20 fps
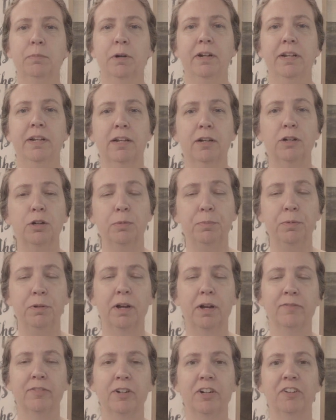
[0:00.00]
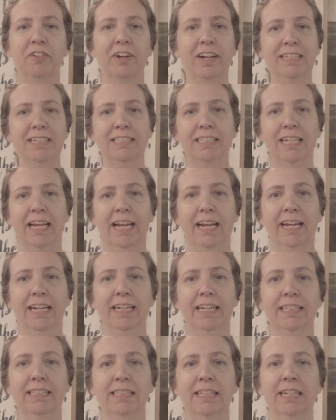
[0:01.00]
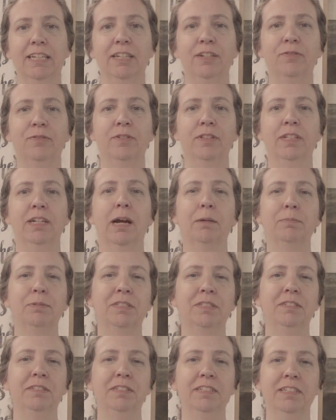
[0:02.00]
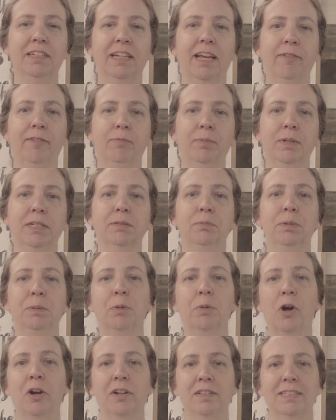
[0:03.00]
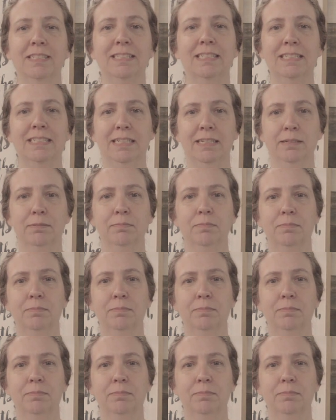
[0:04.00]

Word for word: Marti. I hope you have a great day, and thank you for the opportunity you gave me to be part of this team.